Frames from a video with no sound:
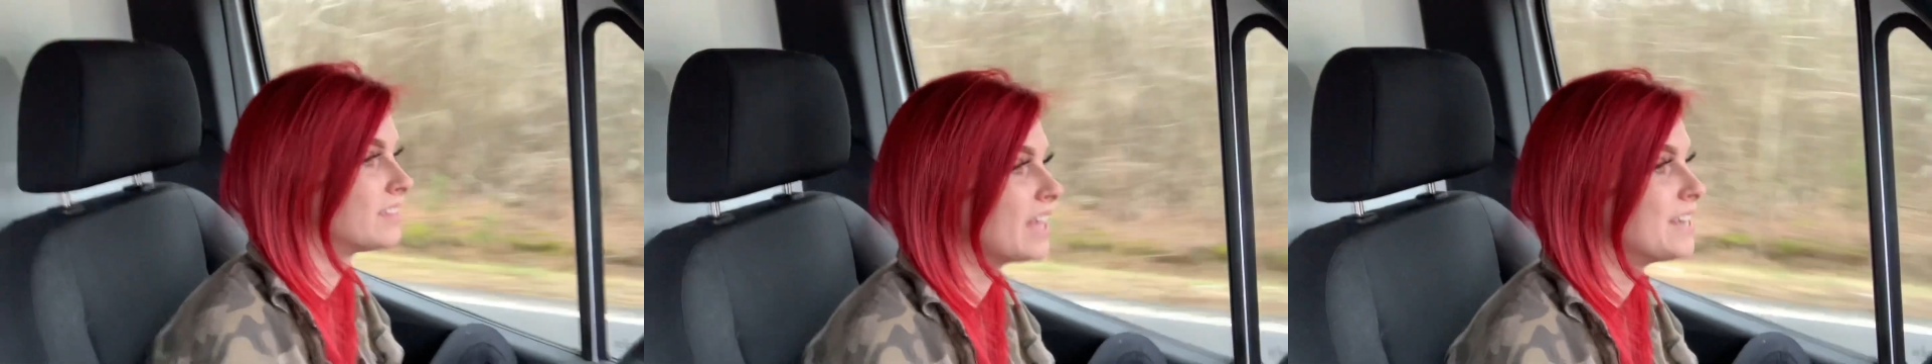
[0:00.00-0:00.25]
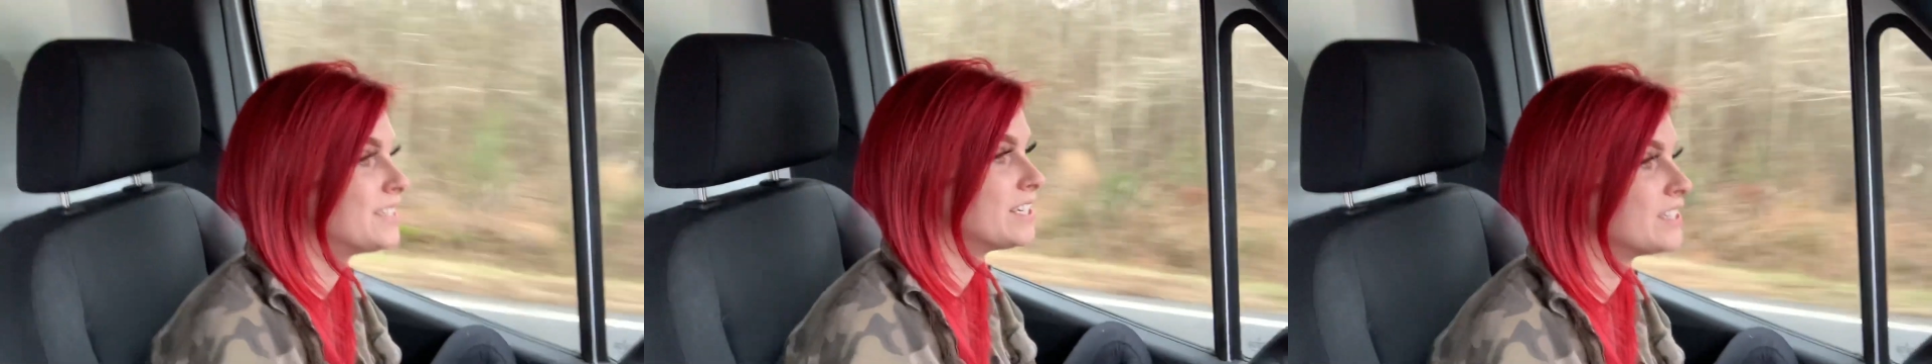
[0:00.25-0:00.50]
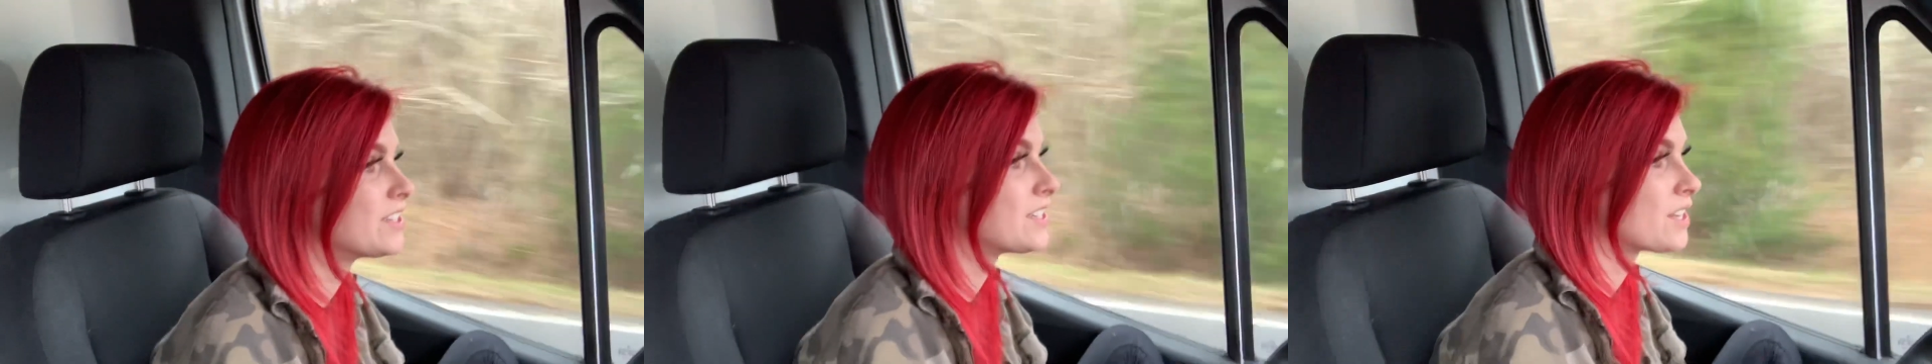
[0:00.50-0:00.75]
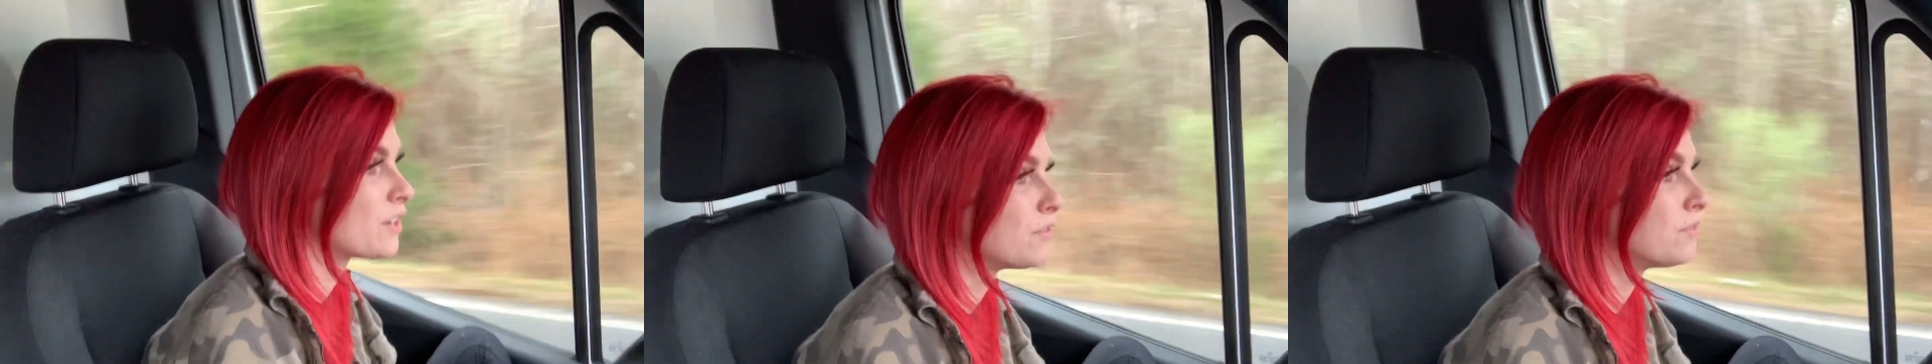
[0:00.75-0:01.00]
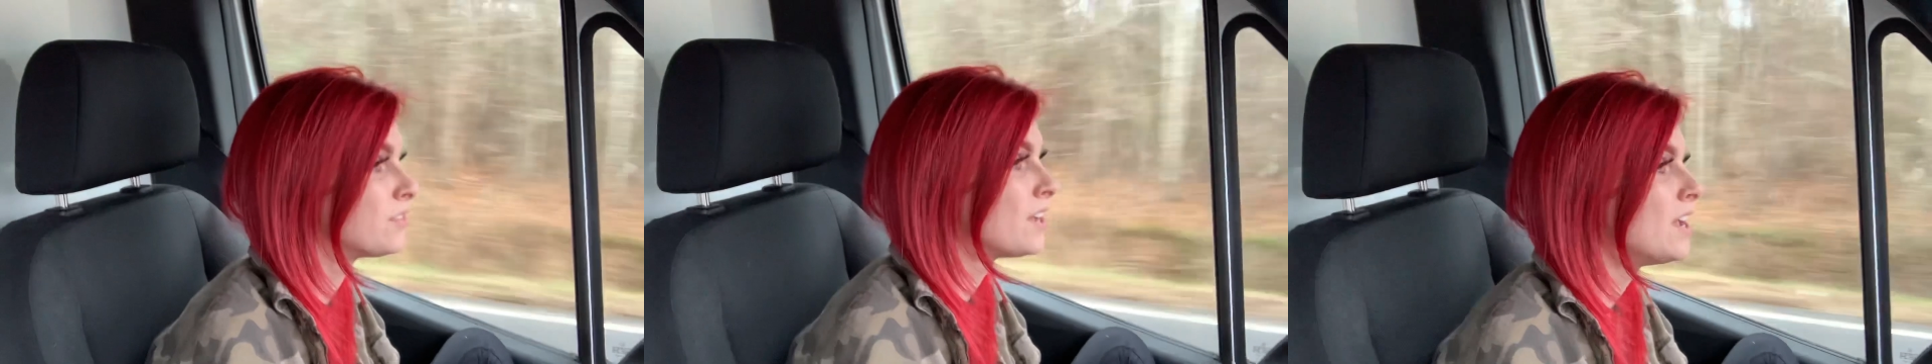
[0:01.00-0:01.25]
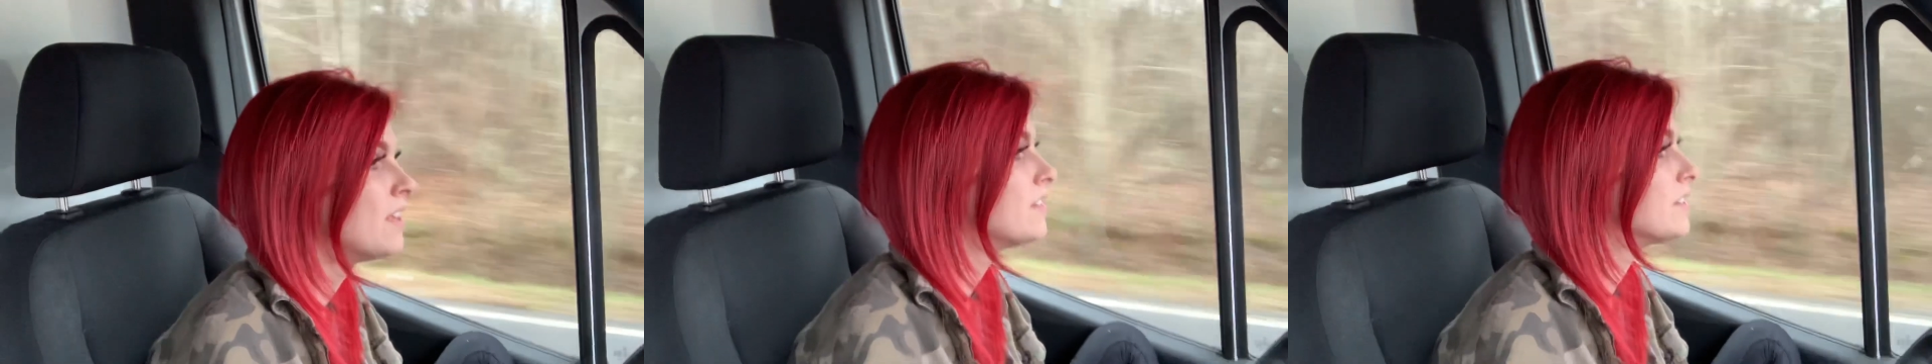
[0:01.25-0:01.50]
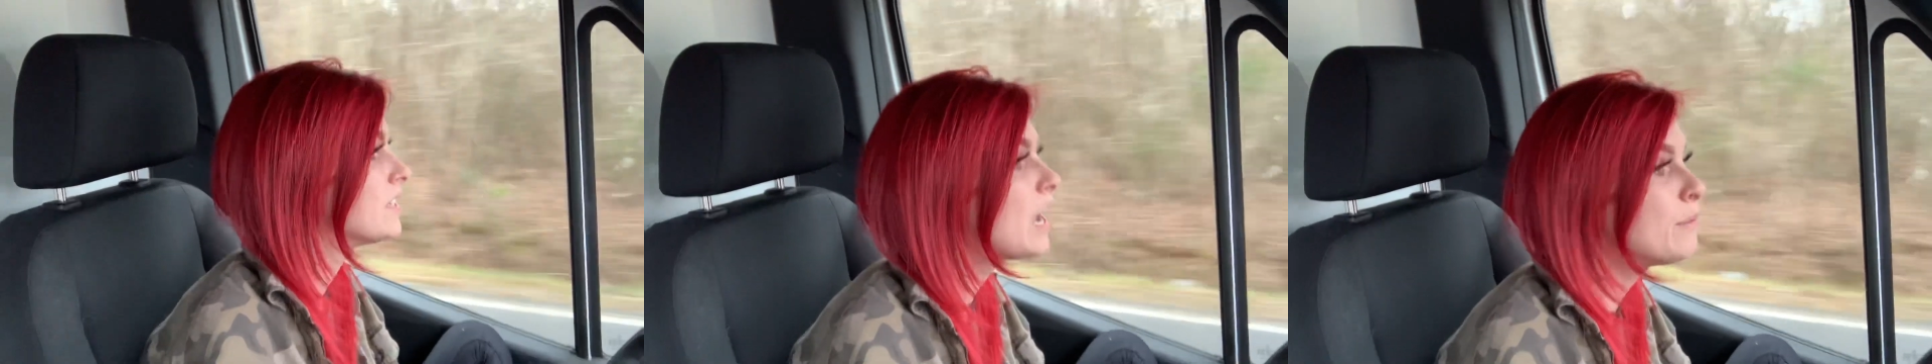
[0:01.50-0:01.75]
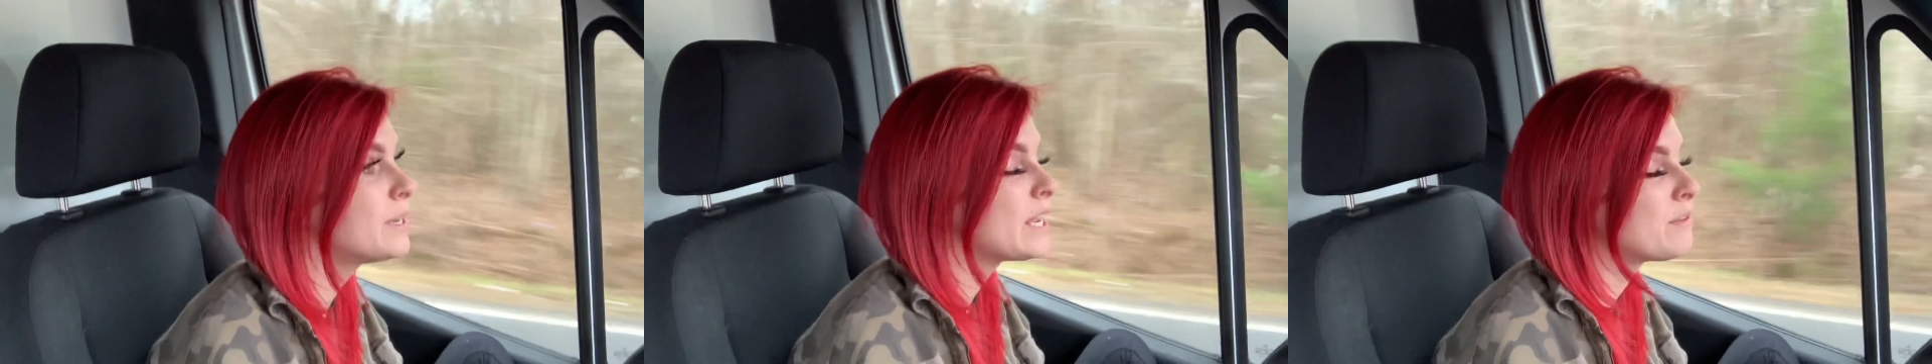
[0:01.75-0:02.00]
that didn't deserve the
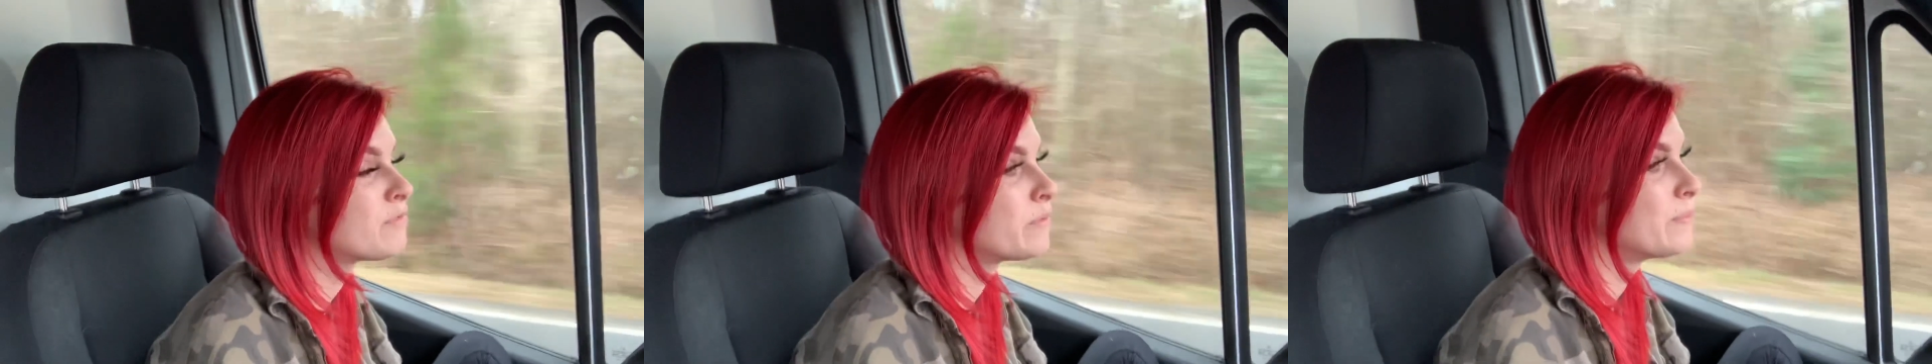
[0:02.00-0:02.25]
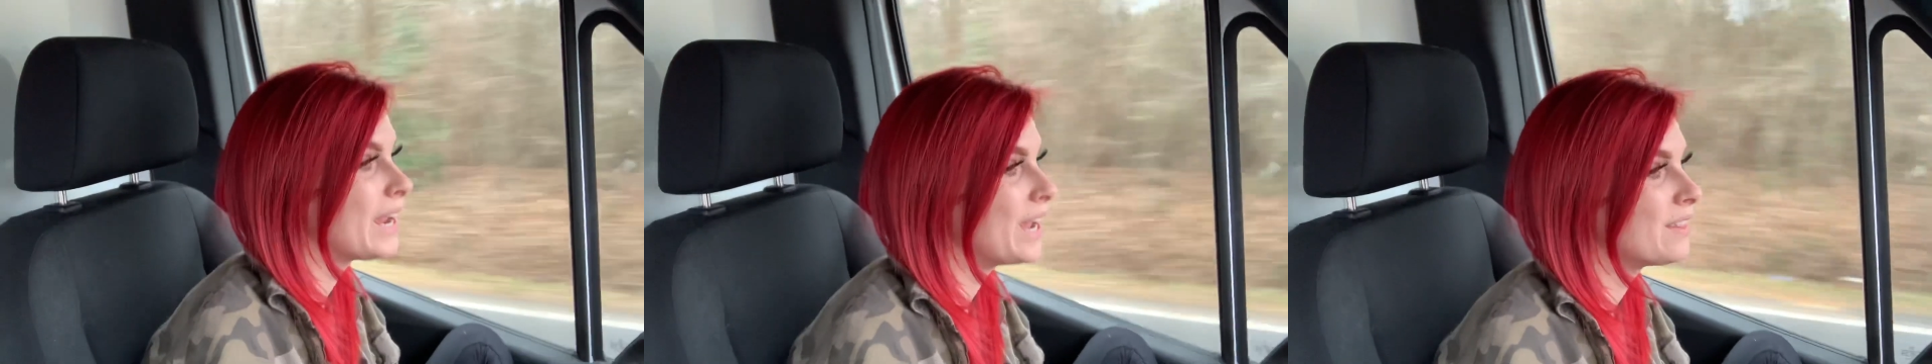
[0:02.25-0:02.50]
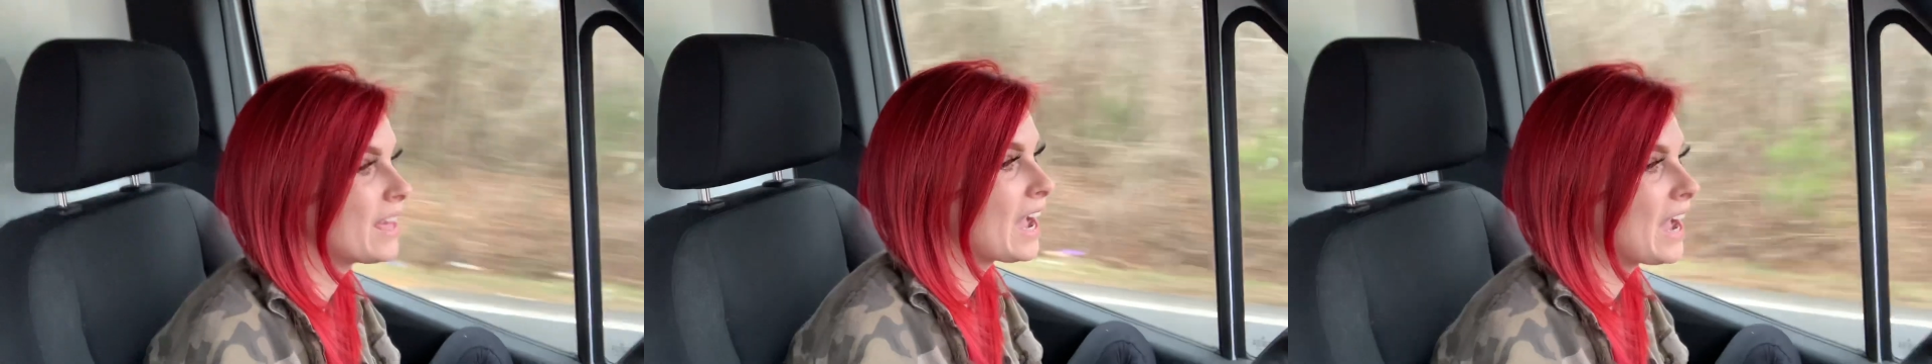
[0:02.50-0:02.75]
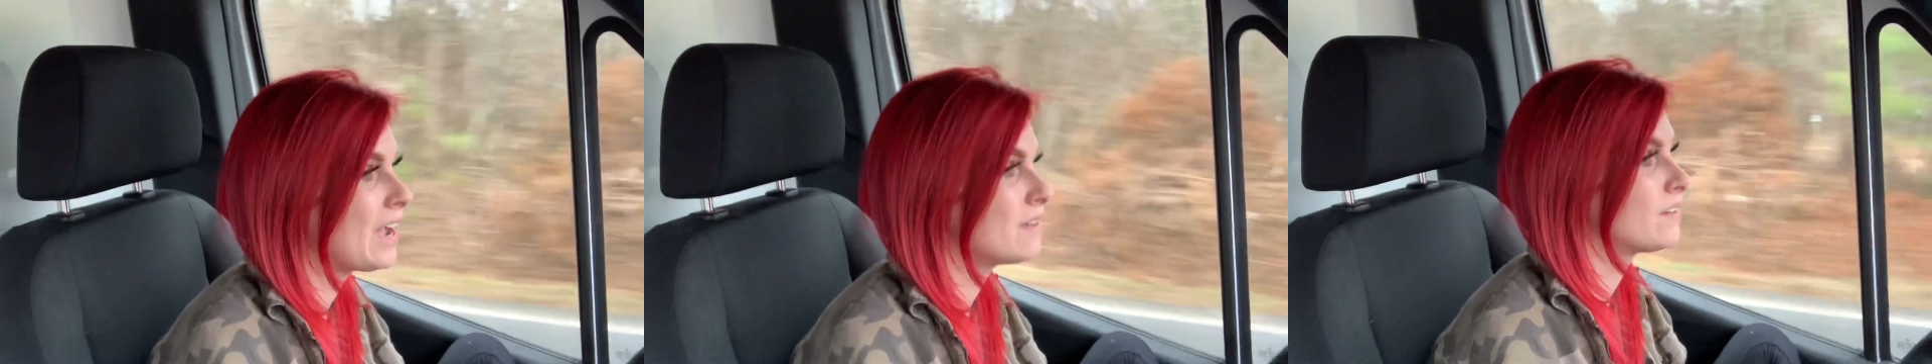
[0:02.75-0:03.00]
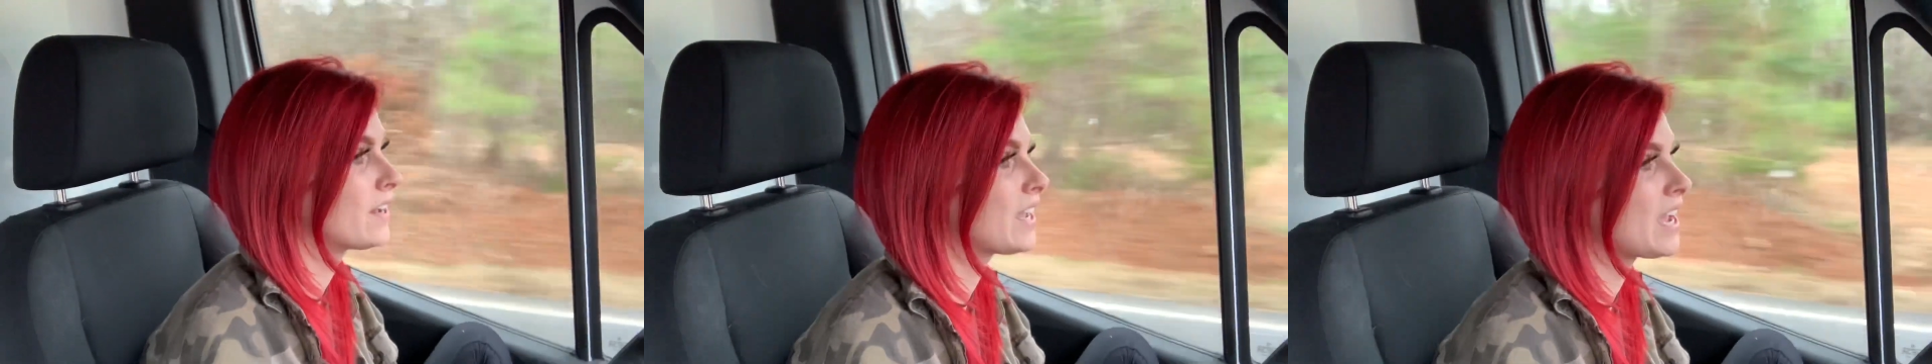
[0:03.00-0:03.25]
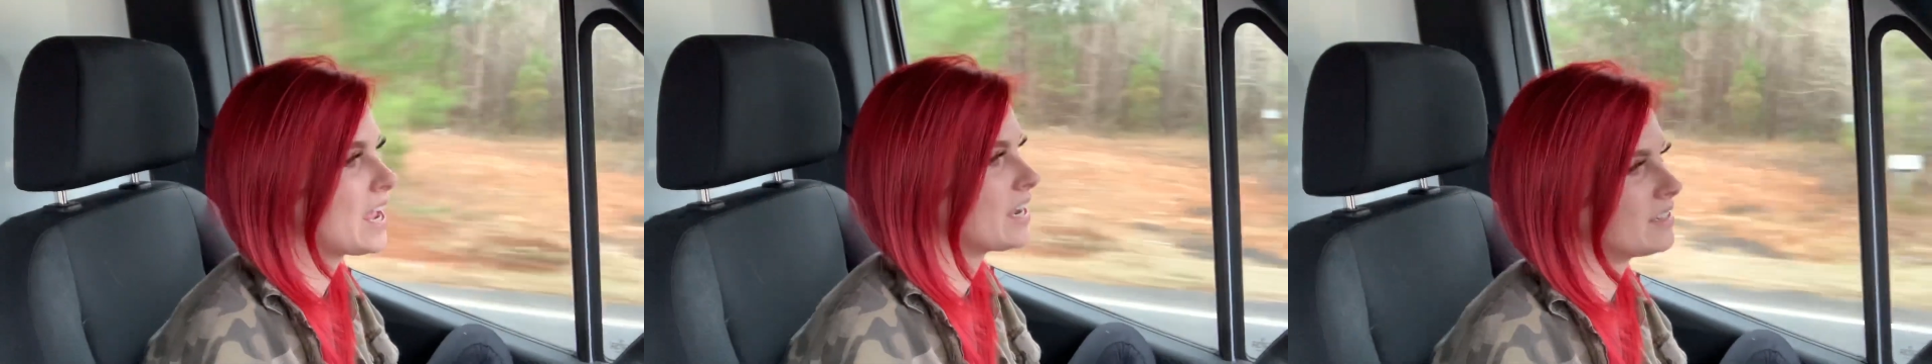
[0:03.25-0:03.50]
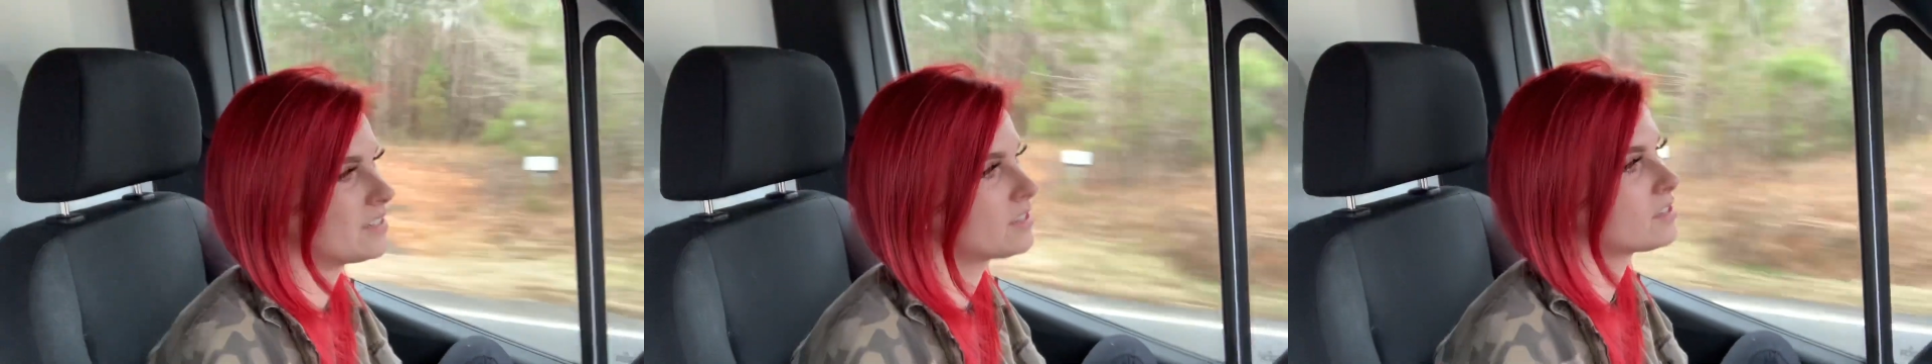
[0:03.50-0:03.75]
time of day for me that I fucking